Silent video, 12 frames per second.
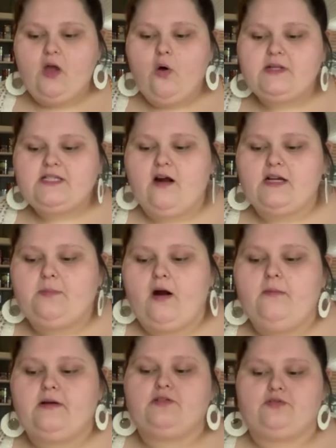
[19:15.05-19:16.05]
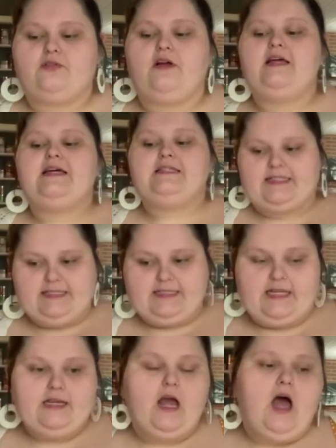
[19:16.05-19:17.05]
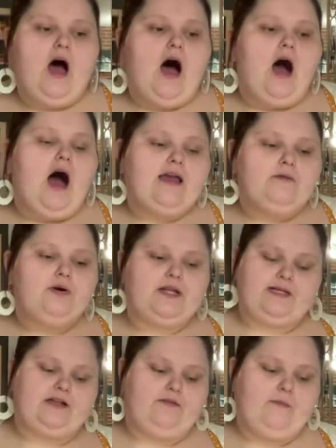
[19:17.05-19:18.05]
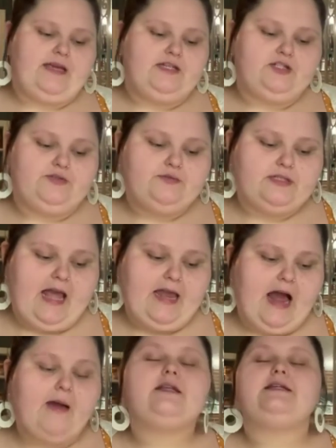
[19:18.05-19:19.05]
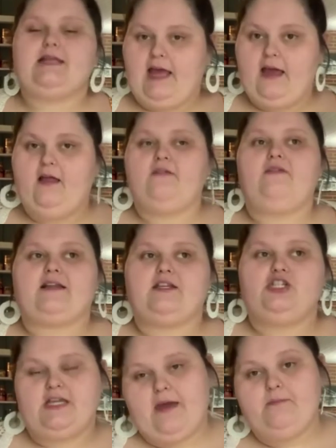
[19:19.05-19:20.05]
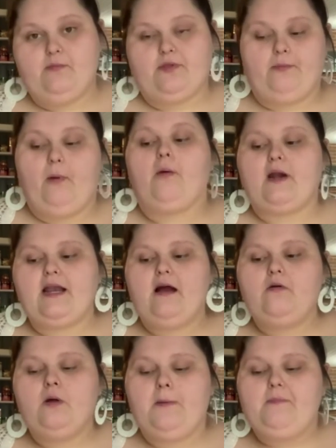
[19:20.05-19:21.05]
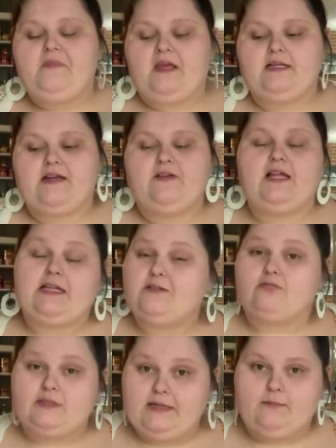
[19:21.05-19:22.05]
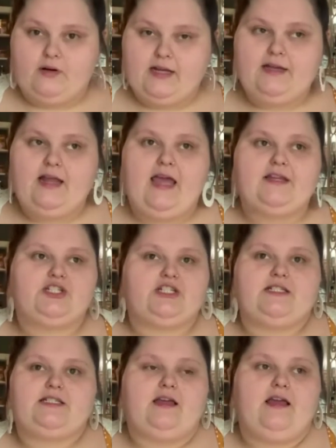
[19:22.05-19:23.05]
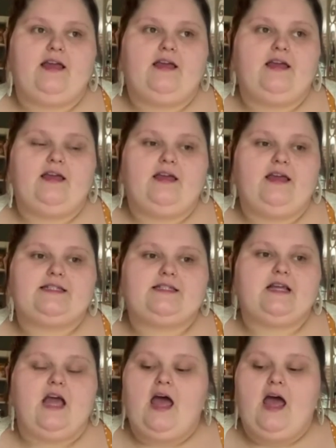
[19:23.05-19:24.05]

What's the hardest part about social distancing? I am putting myself in Becky's shoes, and I'm gonna say the fact that she can't be with her mom right now because I feel like that's really important, and it's just, it's